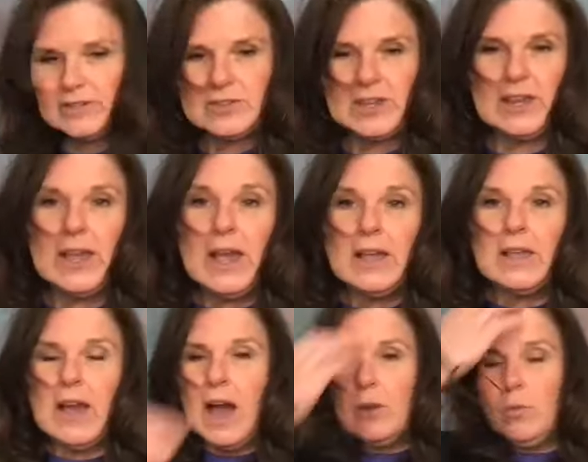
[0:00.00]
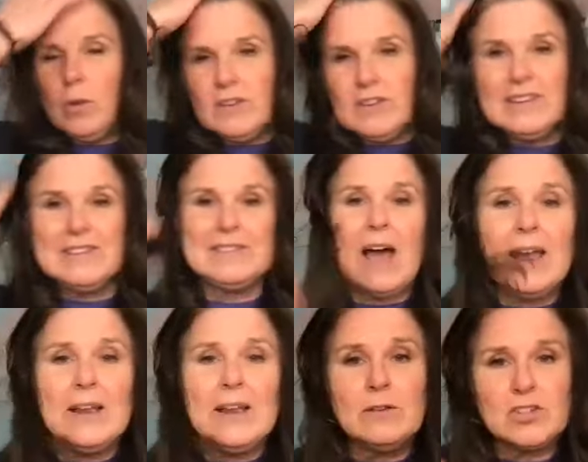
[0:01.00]
see God
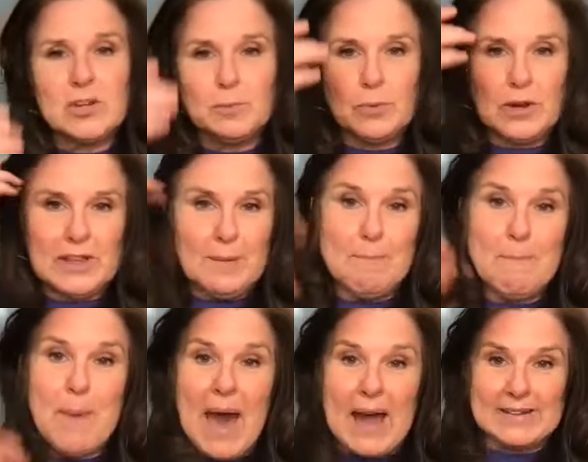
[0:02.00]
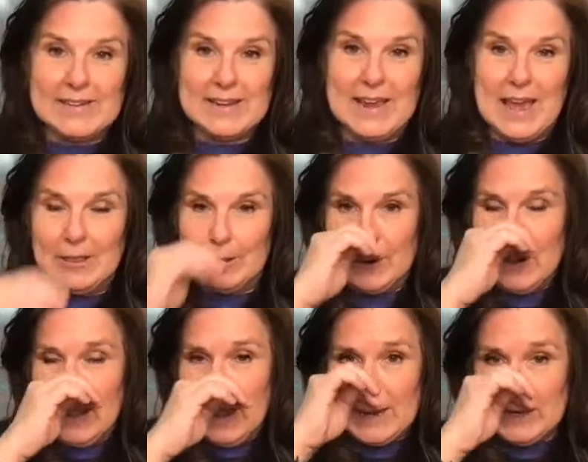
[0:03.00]
desires to bring them back together
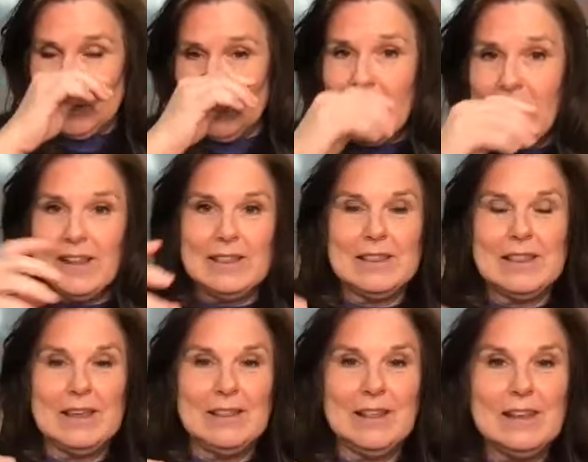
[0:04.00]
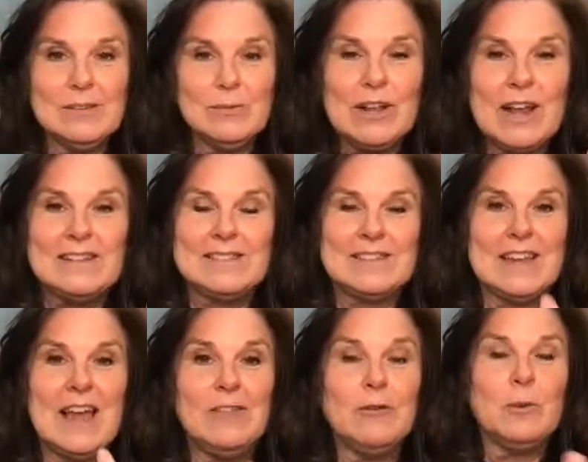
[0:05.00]
and unite the Israelites
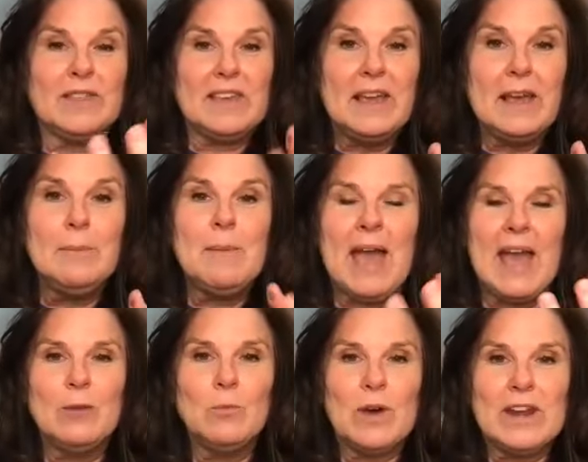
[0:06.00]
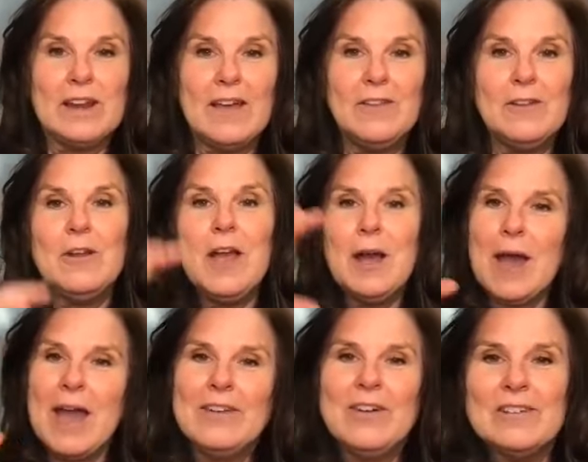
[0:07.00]
together with him and one another,
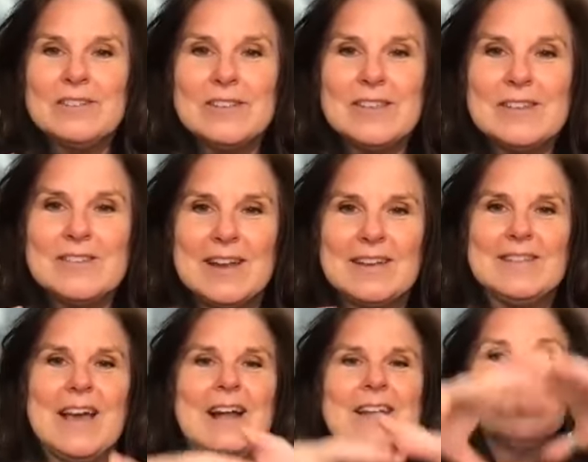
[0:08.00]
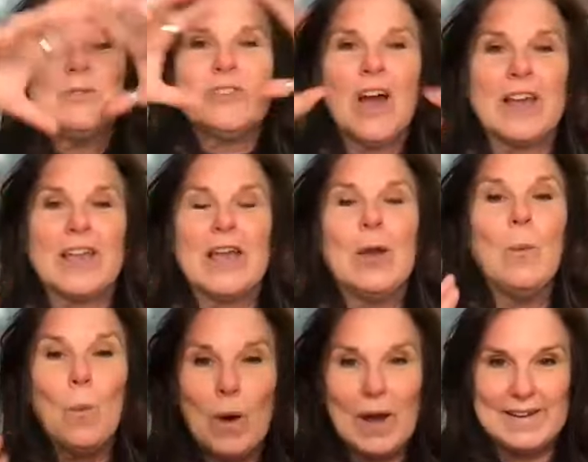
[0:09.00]
and also the Gentiles. We're talking
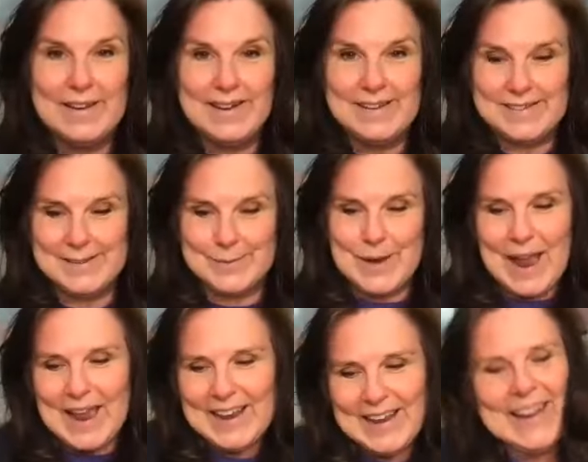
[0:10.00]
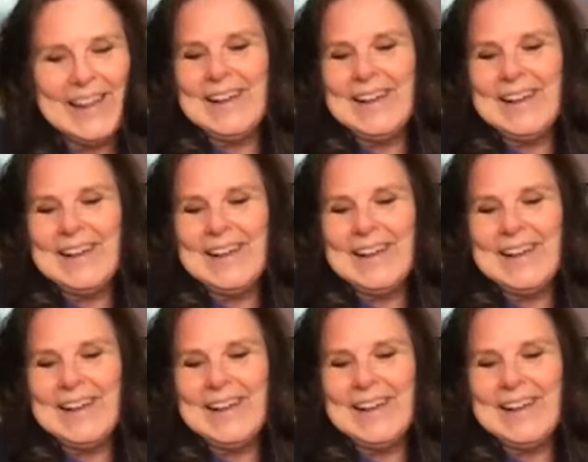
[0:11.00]
oneness, right?